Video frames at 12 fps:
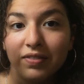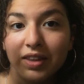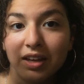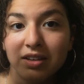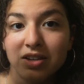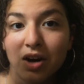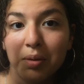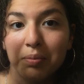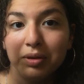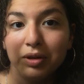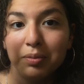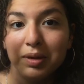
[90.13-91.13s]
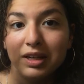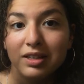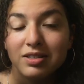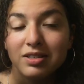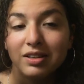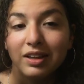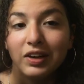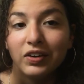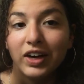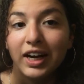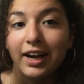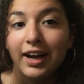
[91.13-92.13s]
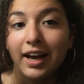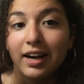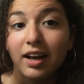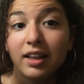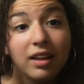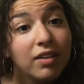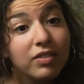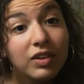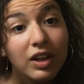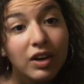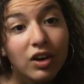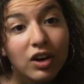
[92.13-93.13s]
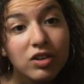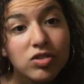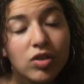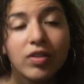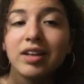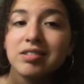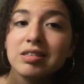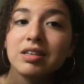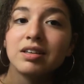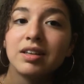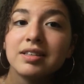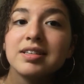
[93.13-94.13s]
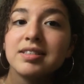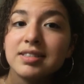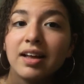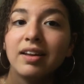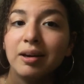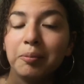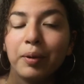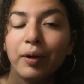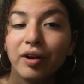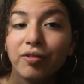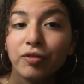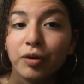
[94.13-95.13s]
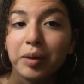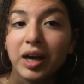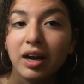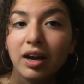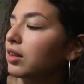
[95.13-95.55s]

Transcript: that top blue bit is glittery, and I love glitter, so that's a selling point for me.